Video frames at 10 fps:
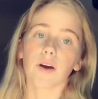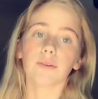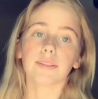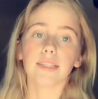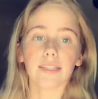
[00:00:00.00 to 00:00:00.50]

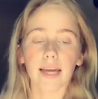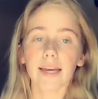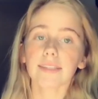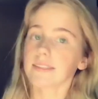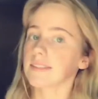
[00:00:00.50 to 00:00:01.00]
the
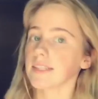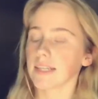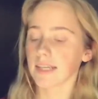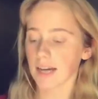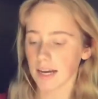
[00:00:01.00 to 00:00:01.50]
next
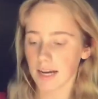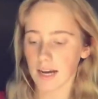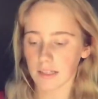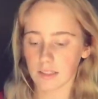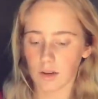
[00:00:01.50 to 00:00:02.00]
thing I
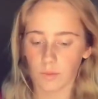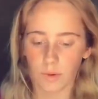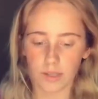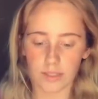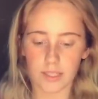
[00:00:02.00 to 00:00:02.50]
got
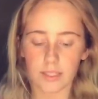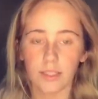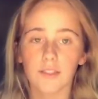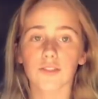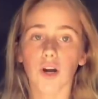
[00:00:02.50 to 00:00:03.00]
was this
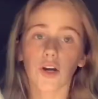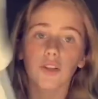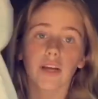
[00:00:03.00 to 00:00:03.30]
skirt looking